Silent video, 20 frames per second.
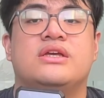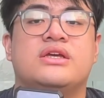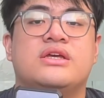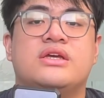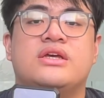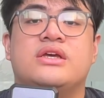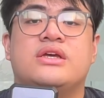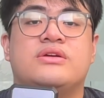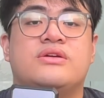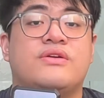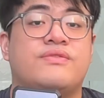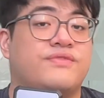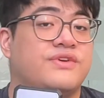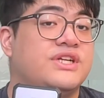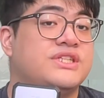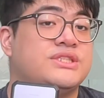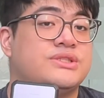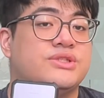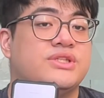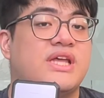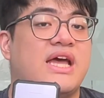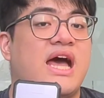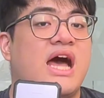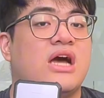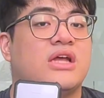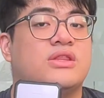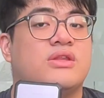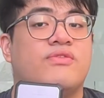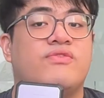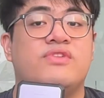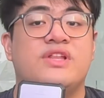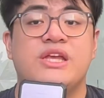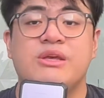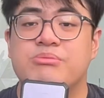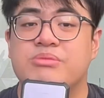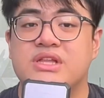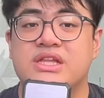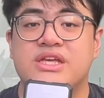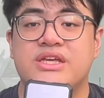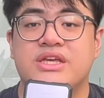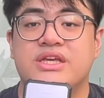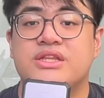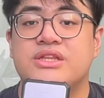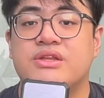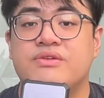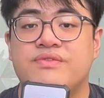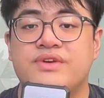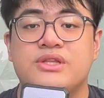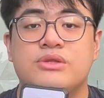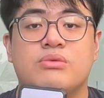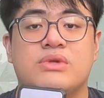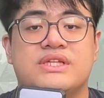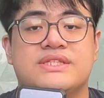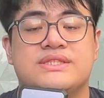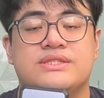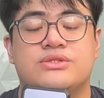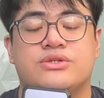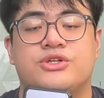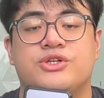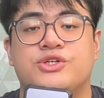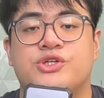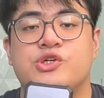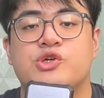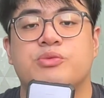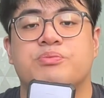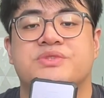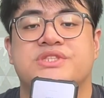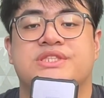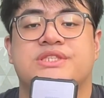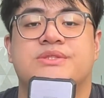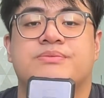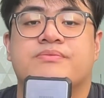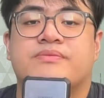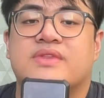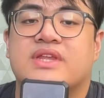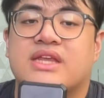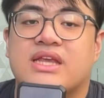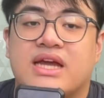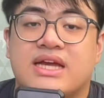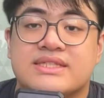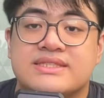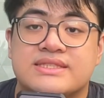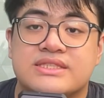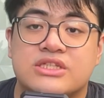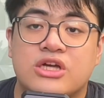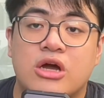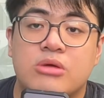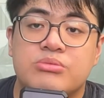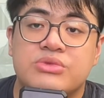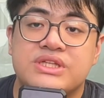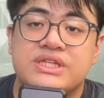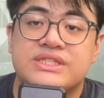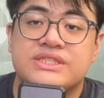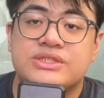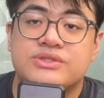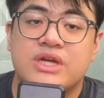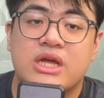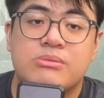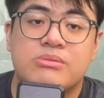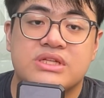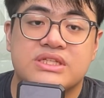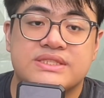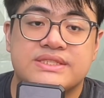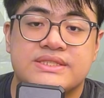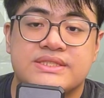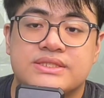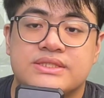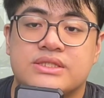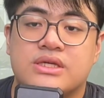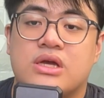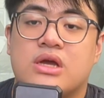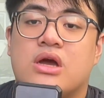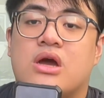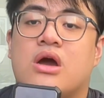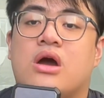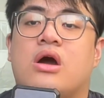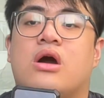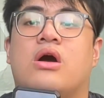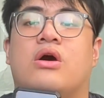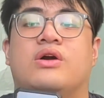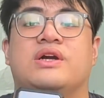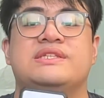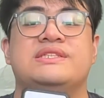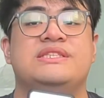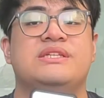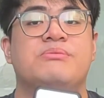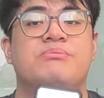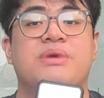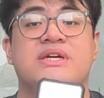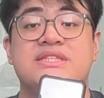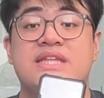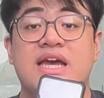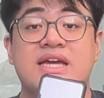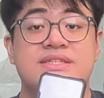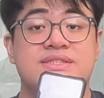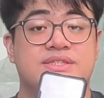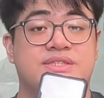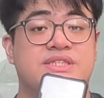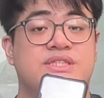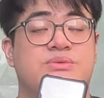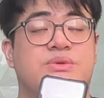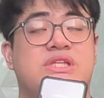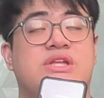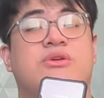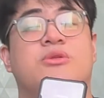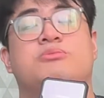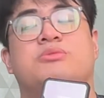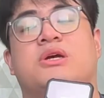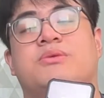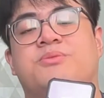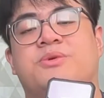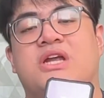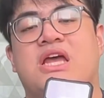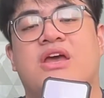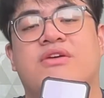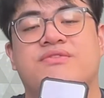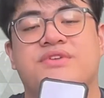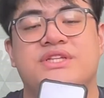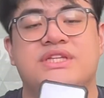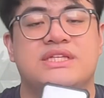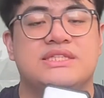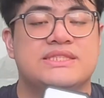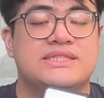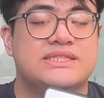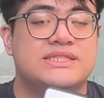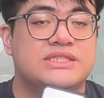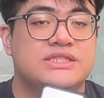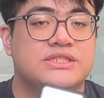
refers to the act of labeling individuals or groups as communist rebels or sympathizers without proper evidence.